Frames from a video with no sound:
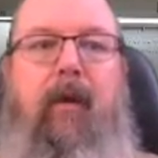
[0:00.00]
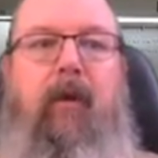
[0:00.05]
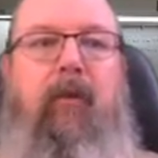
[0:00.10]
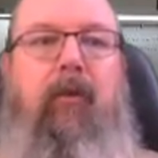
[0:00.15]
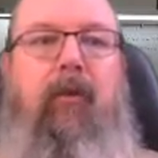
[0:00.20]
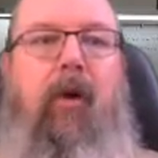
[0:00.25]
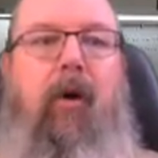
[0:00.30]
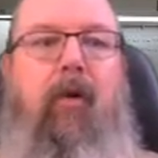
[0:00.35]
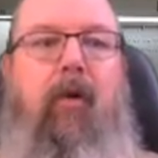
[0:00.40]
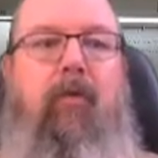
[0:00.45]

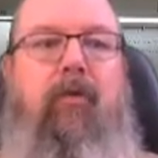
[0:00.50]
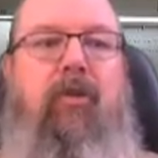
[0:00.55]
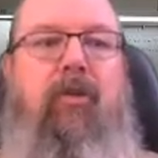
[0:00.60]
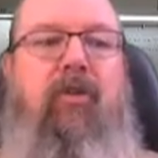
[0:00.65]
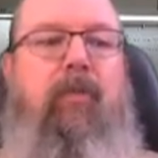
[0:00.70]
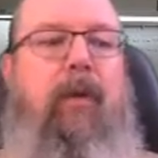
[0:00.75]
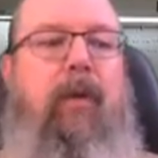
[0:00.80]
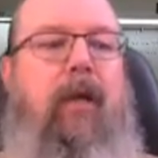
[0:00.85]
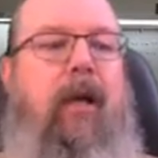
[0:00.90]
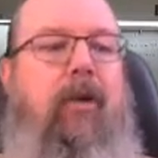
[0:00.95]
So
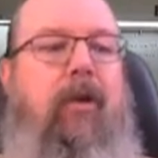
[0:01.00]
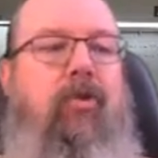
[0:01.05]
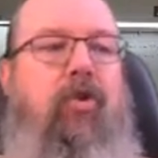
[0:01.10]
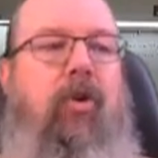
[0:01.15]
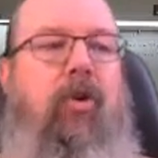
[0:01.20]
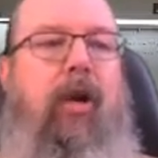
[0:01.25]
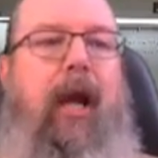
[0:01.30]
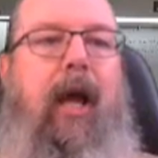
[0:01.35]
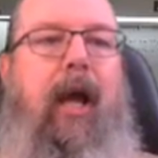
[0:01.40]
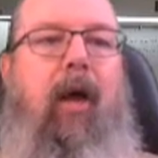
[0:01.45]
just because
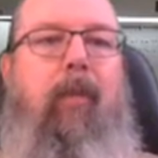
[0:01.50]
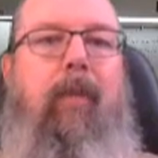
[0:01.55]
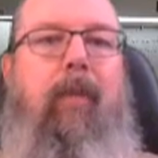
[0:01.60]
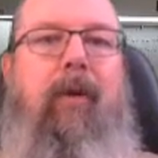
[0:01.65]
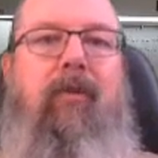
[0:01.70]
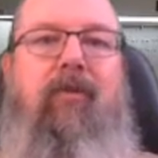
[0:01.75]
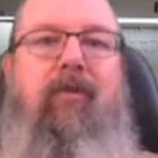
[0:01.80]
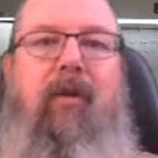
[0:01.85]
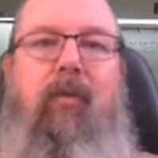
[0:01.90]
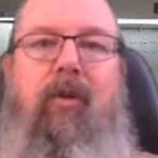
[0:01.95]
you're
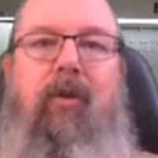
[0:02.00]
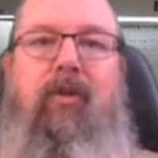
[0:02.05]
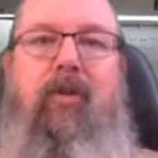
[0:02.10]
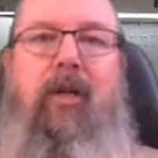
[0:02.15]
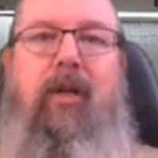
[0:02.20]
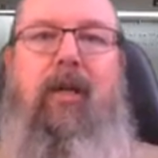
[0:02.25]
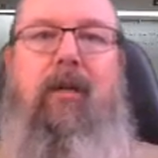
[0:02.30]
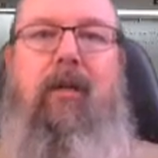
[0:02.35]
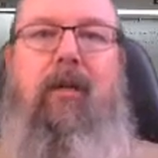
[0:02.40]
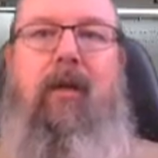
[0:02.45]
helping someone
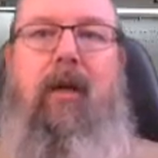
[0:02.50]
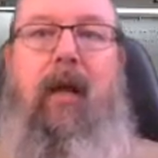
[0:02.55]
cheat